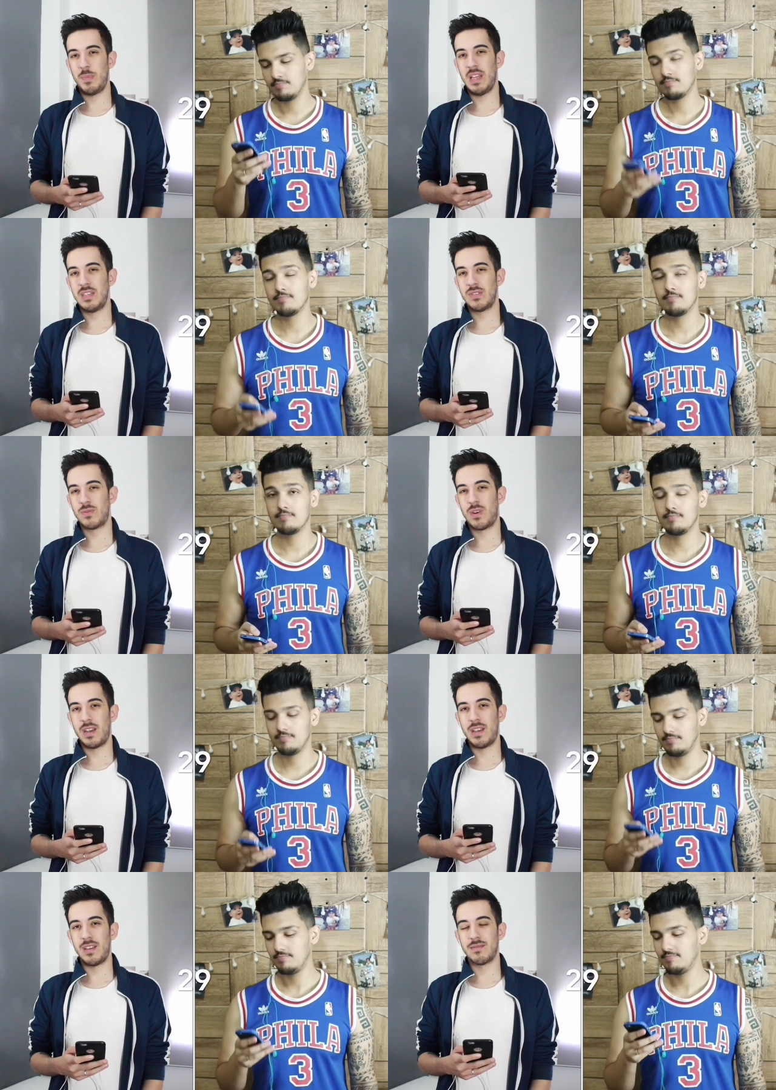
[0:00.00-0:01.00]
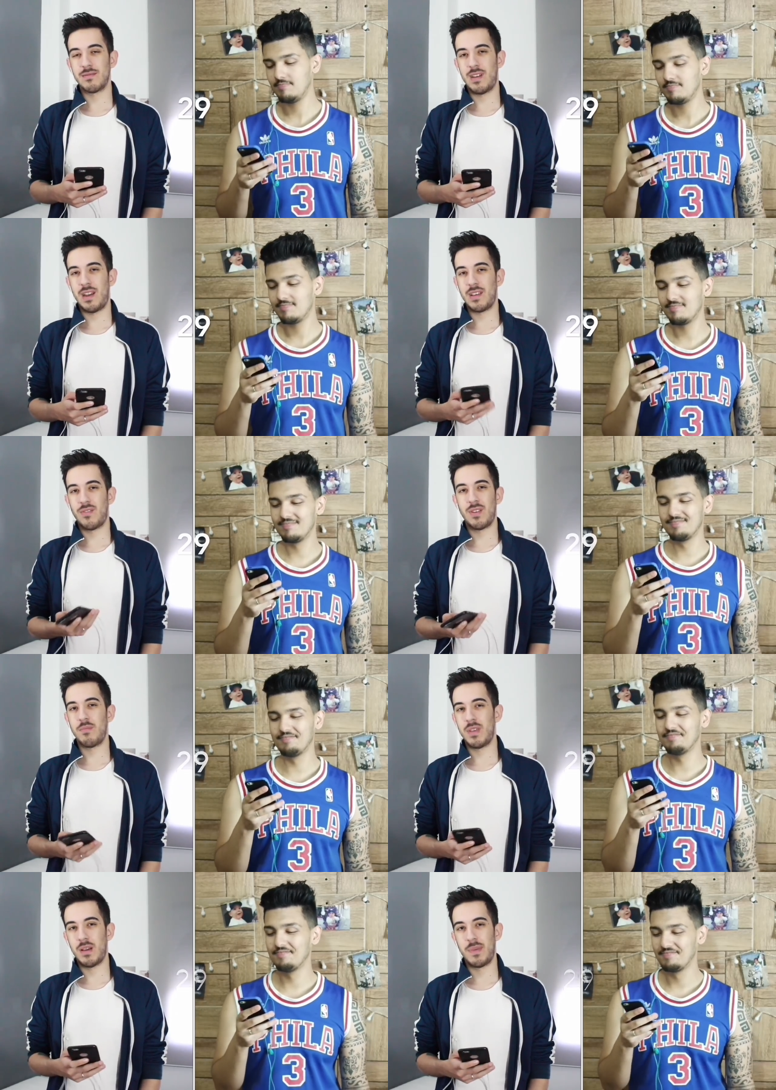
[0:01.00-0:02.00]
Speaker 1: the place why I
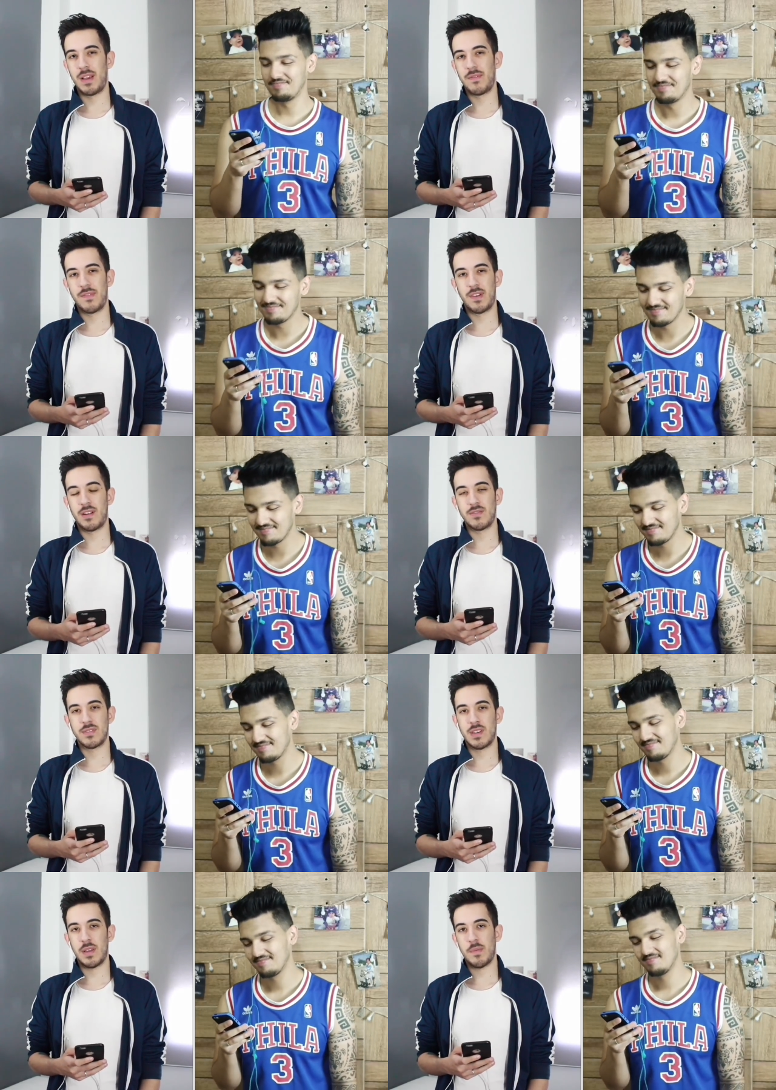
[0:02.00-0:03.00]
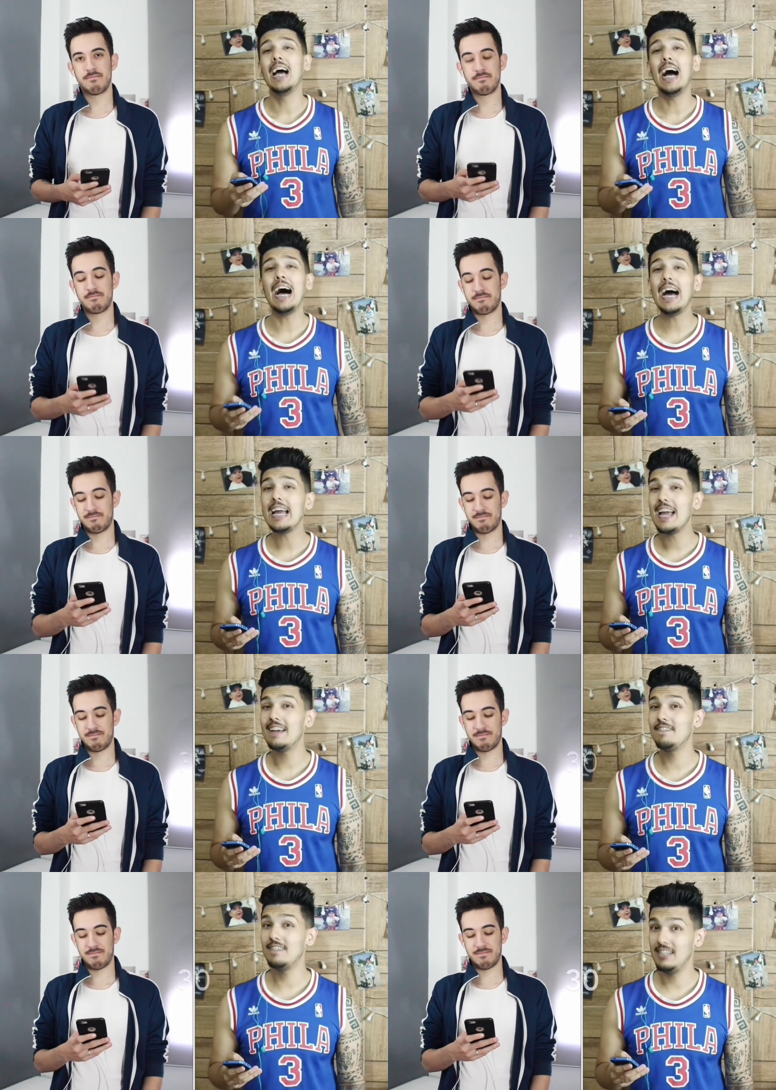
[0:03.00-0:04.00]
couldn't be a vegan for a long time. I
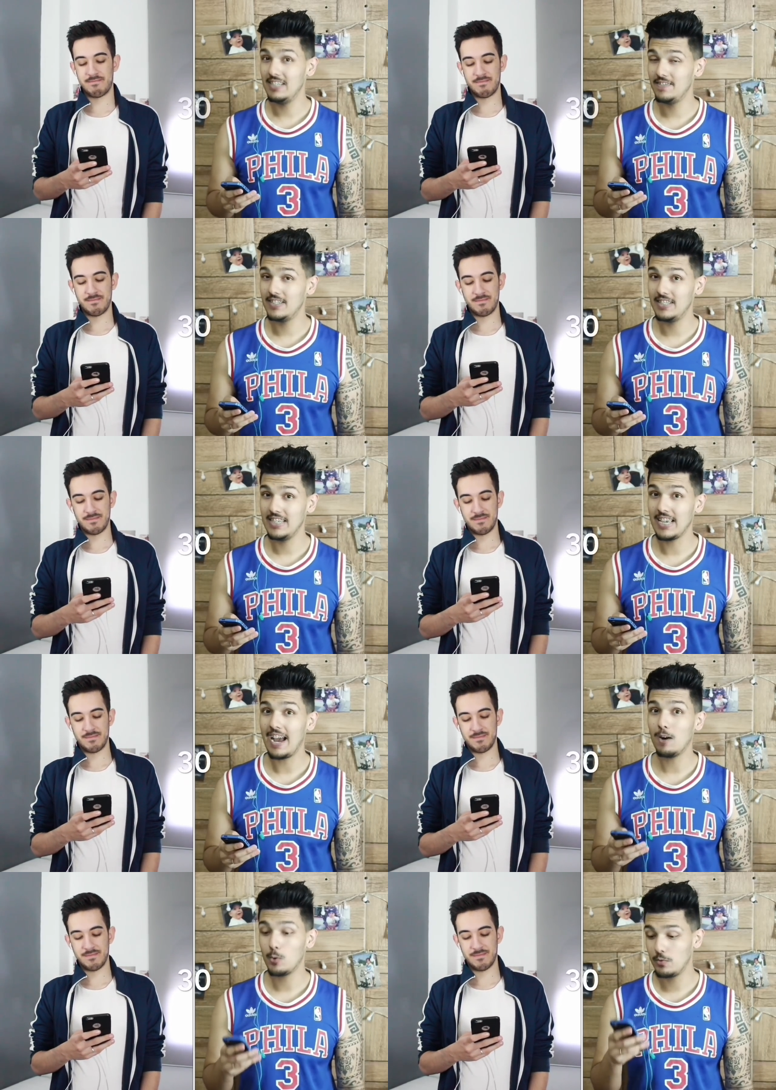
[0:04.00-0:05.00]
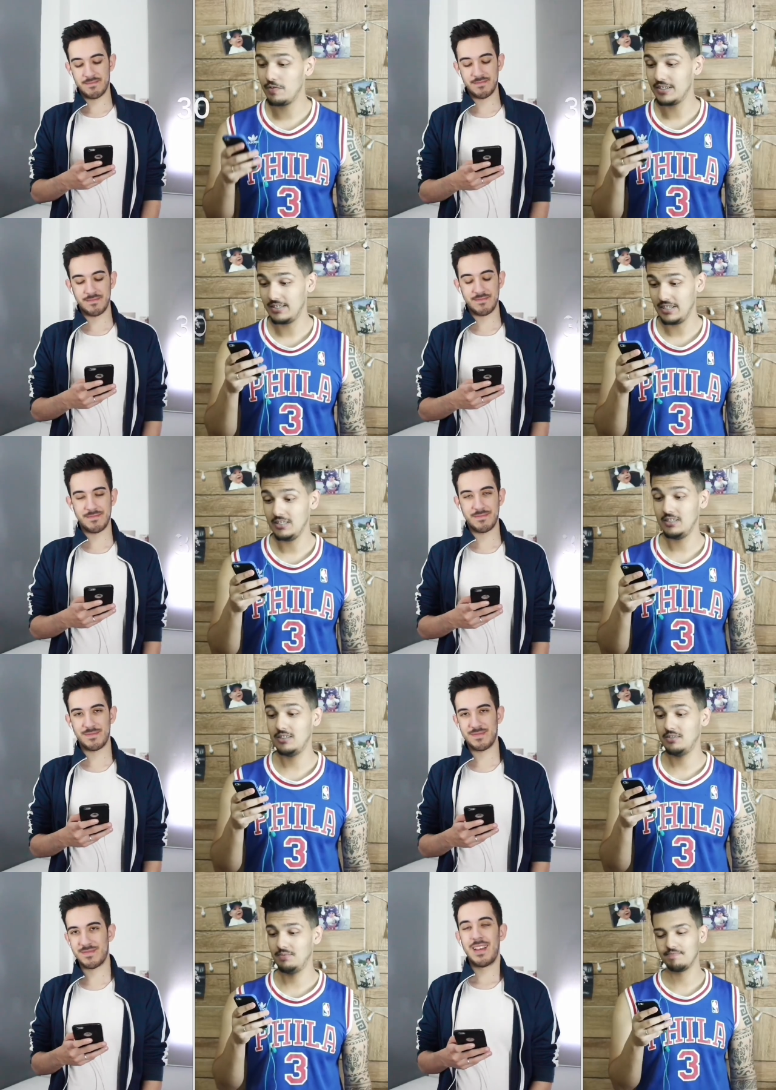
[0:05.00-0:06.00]
have lived in an orphanage.
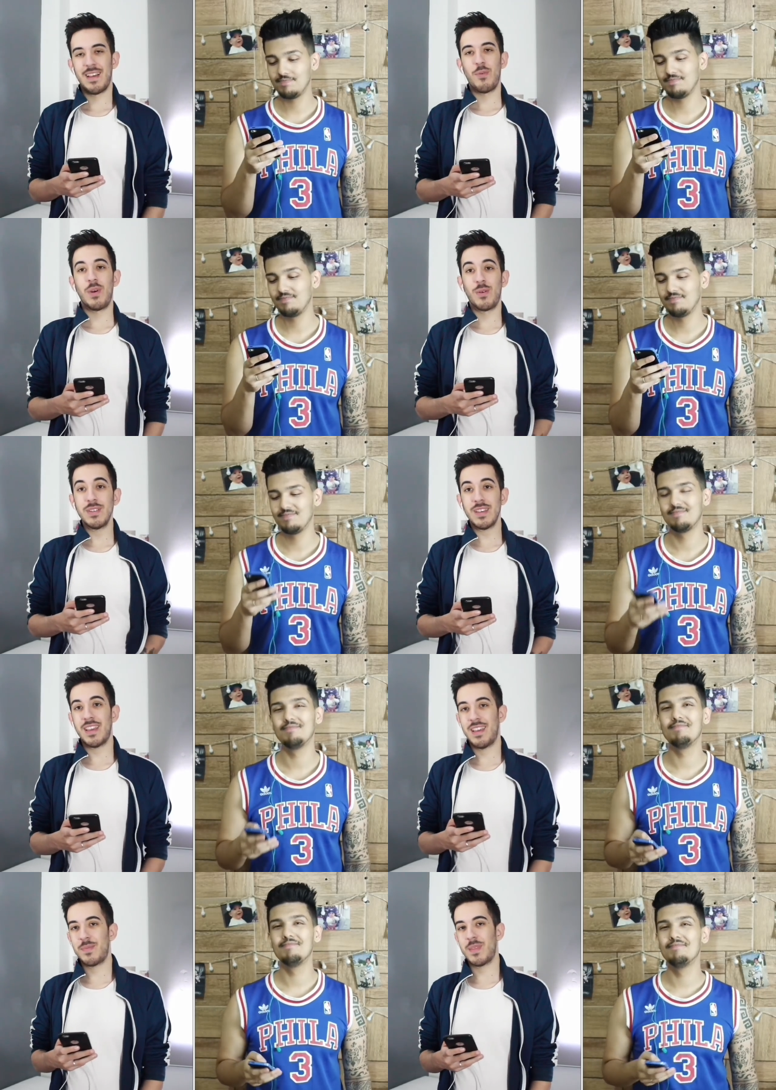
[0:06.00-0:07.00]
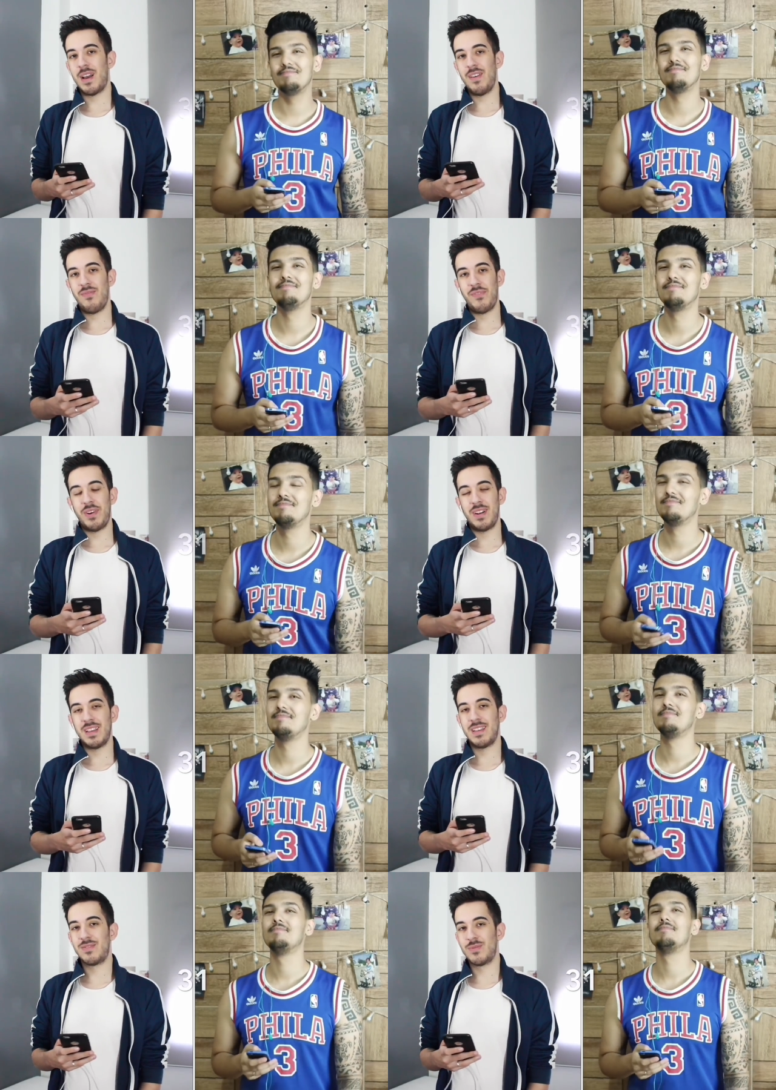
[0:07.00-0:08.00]
When I was a kid, I fell
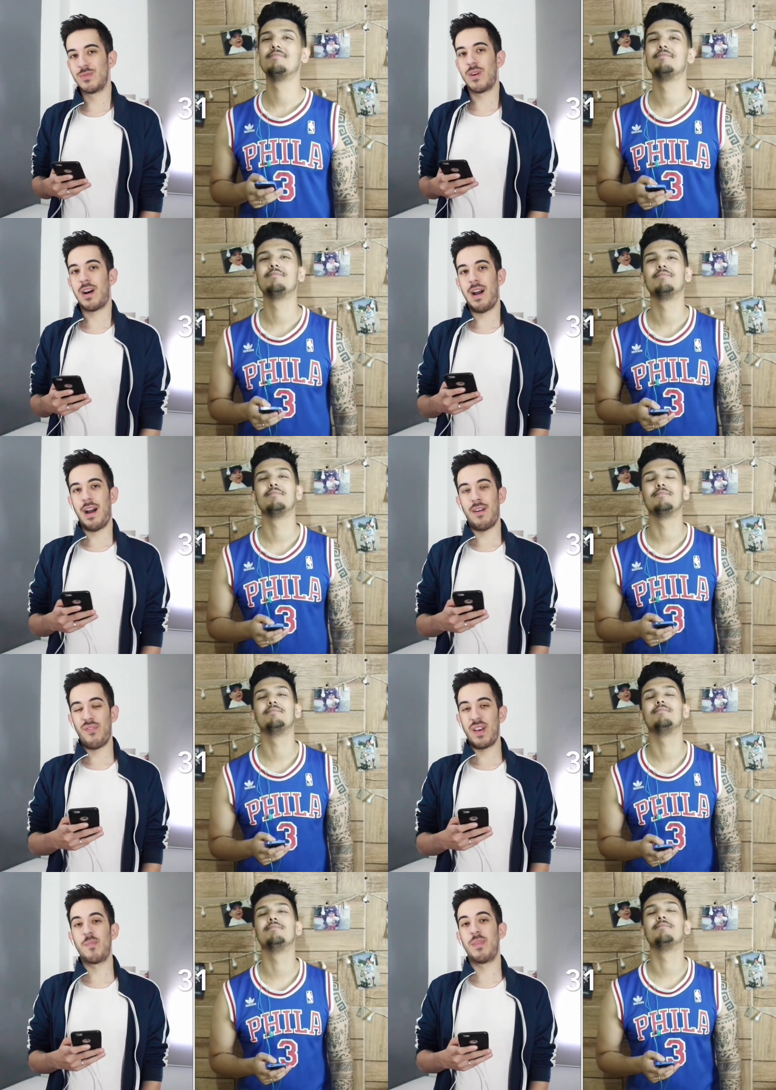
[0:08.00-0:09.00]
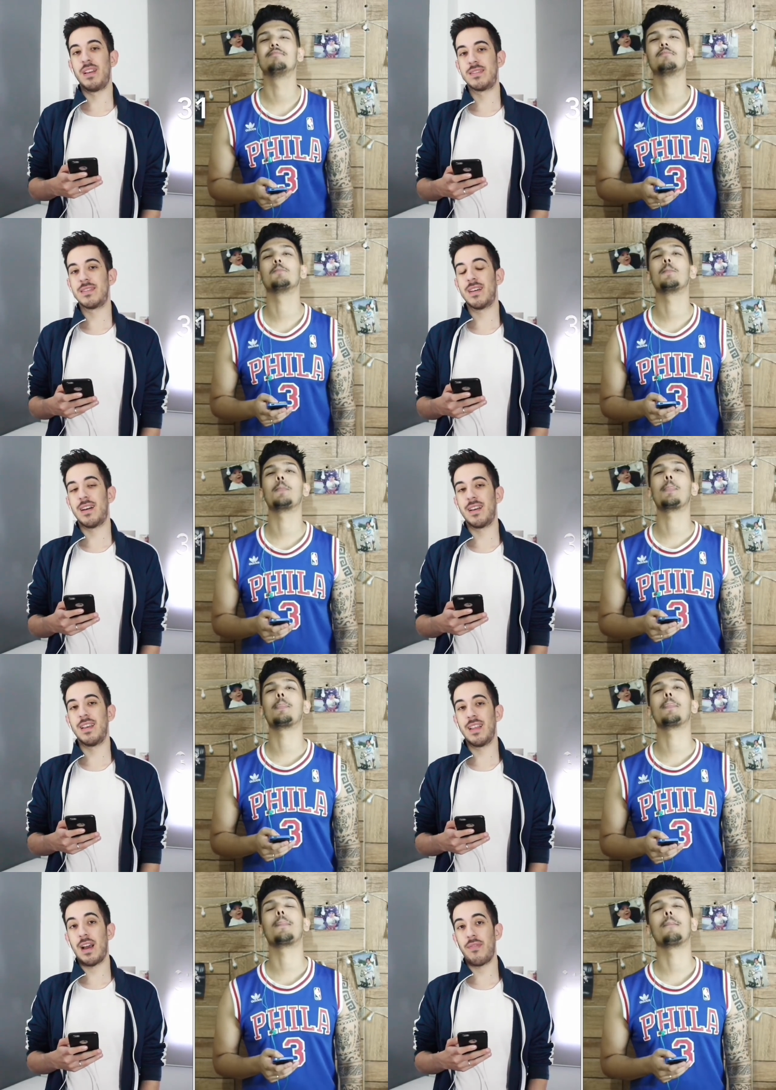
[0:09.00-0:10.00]
into a fireplace and
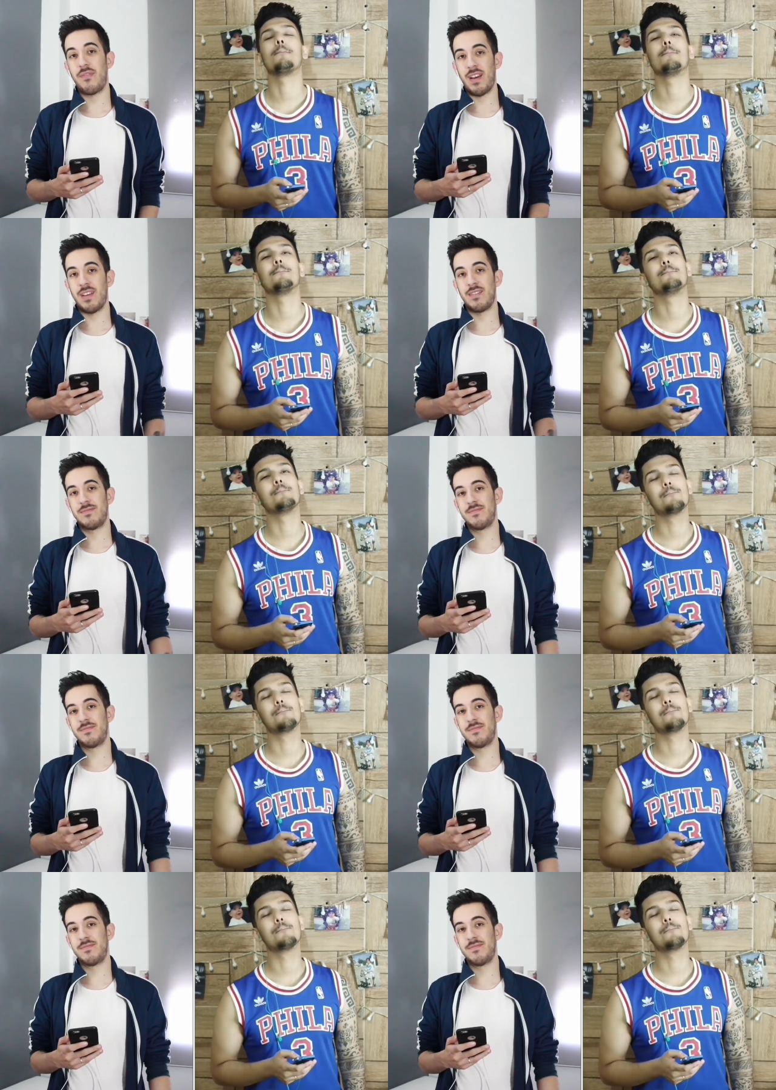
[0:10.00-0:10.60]
it had fire.